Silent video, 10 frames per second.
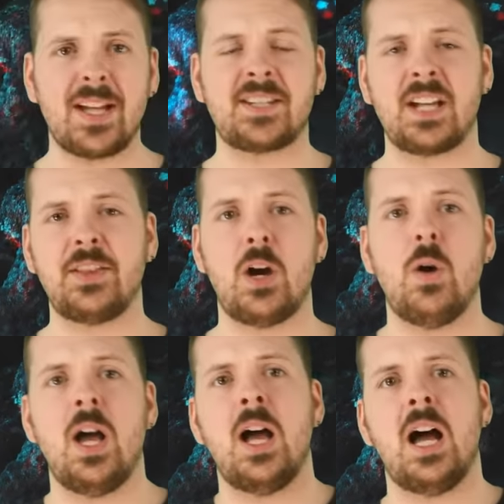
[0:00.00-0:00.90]
that said
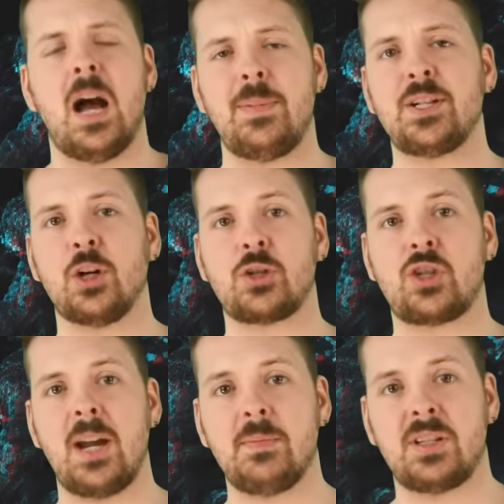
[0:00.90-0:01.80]
though, I've been your host
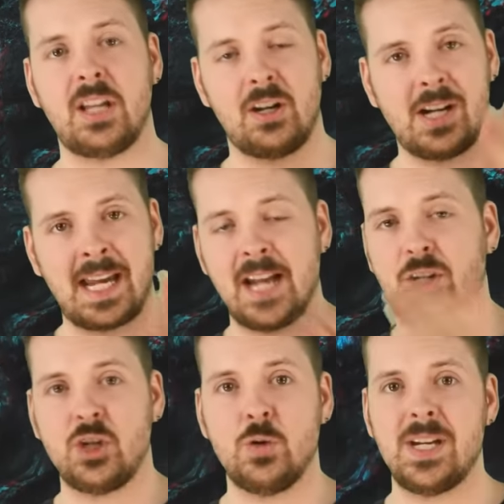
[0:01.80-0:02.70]
James, and I'll
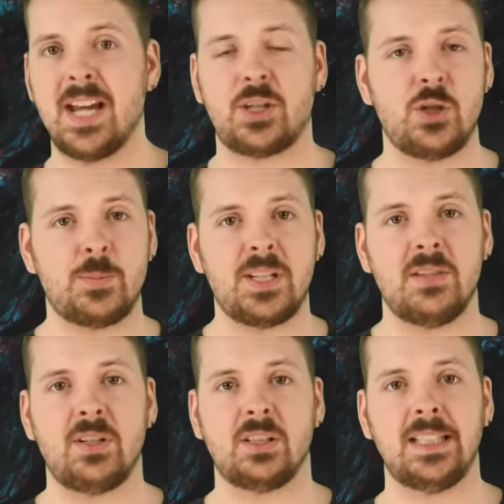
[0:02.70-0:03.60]
catch you, yes you
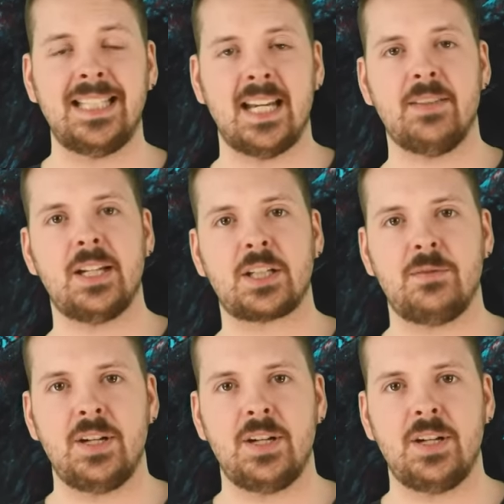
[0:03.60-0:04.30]
specifically, in the next